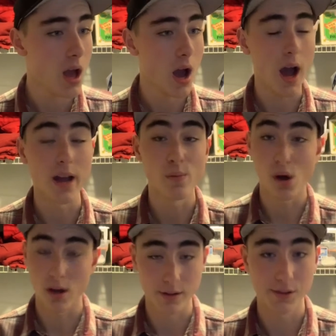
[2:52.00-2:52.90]
I'm
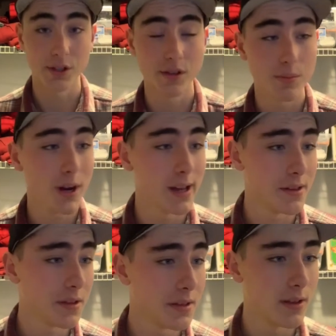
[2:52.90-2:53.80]
honestly
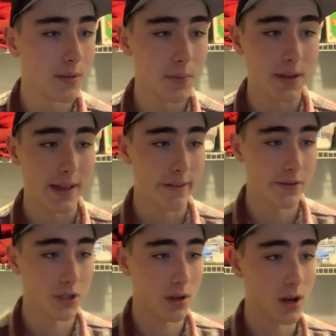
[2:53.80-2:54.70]
surprised. It is based out
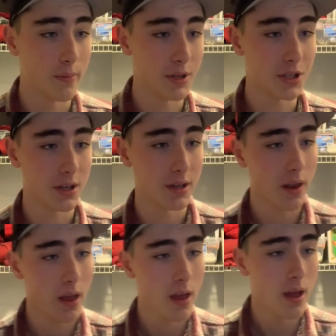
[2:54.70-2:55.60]
of uh, Michigan
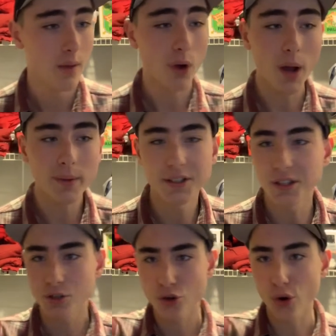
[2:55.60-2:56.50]
probably
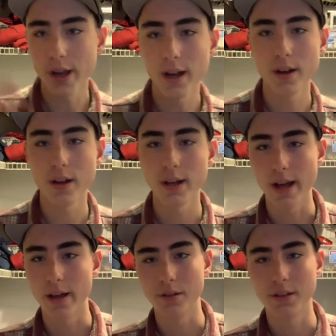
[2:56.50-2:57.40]
Detroit area
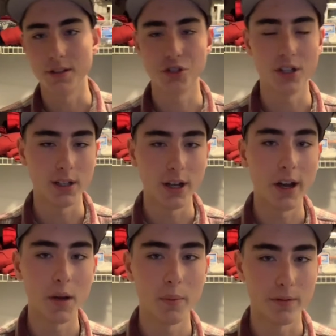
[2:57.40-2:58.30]
as is
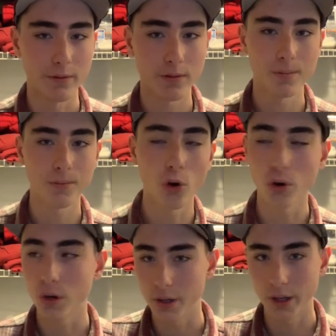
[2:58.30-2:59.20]
GM and
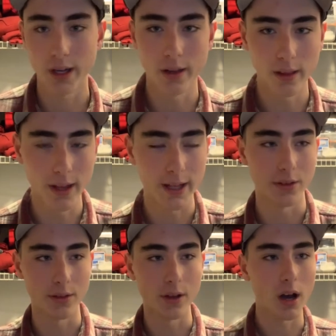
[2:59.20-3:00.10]
Ford
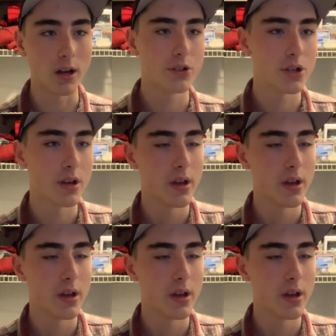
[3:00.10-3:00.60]
and Dodge.